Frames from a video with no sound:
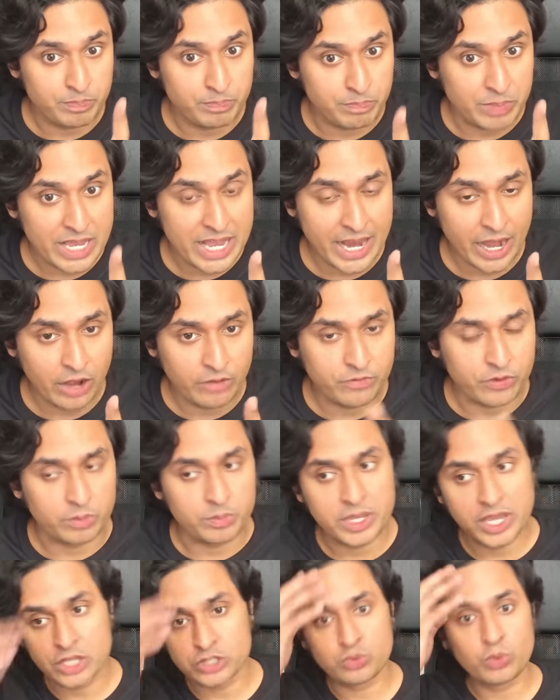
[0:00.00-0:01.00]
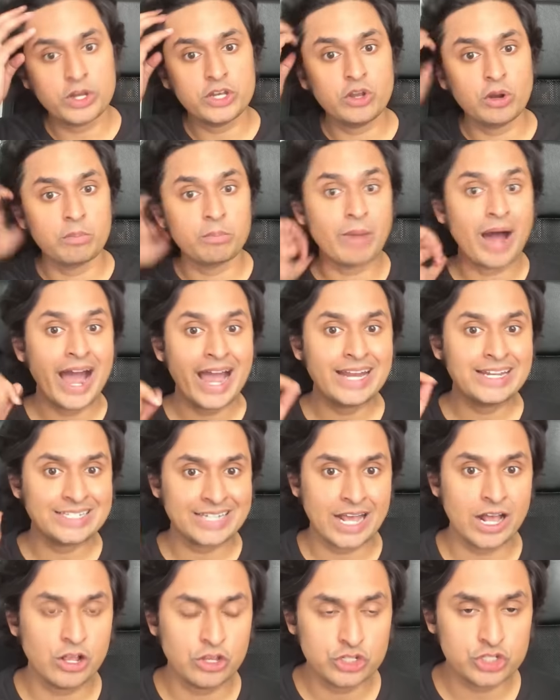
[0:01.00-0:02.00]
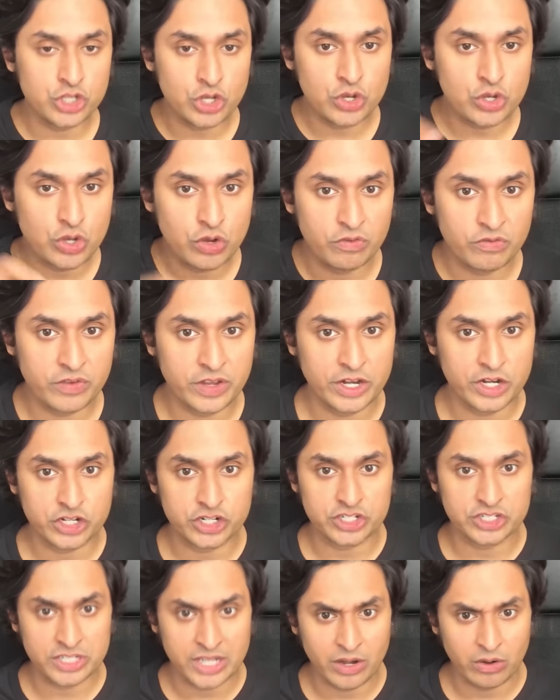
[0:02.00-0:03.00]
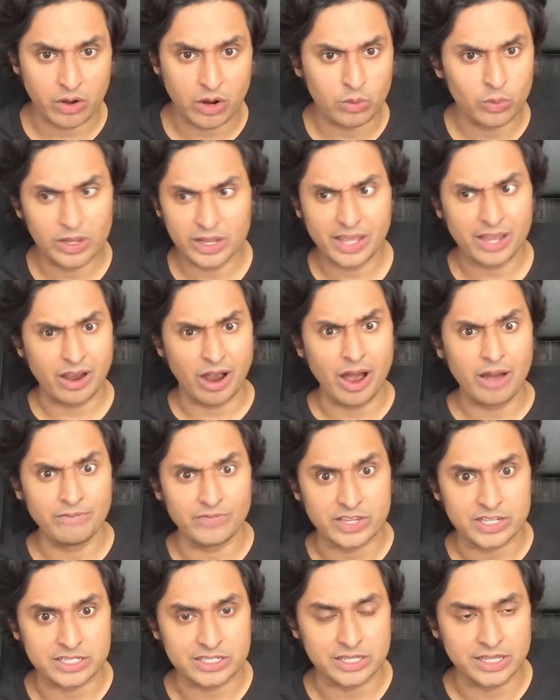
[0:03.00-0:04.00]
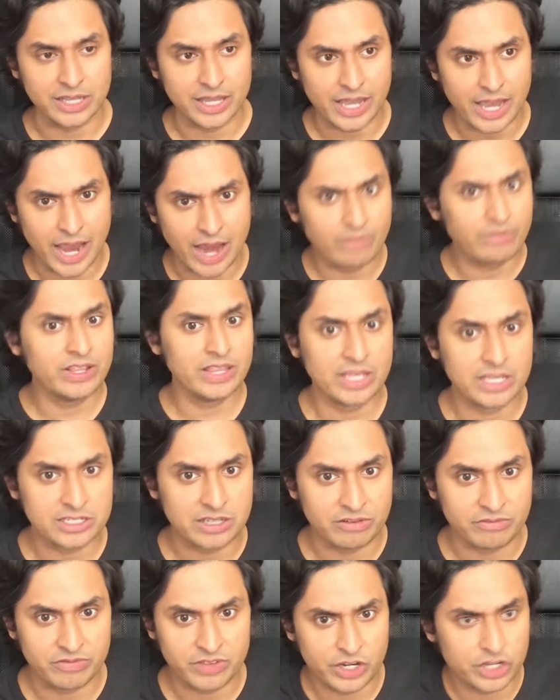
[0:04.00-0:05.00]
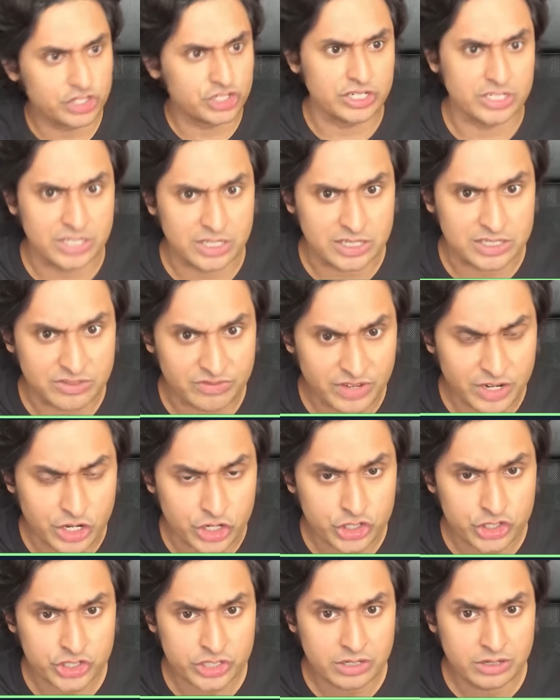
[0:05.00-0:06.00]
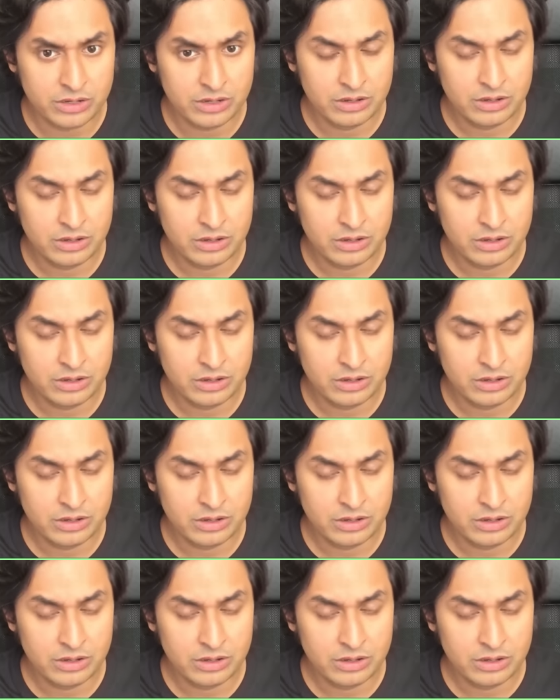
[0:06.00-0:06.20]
be careful because when your mind tells you you finished zero, well, like obviously, like everything is unfinished until it's finished.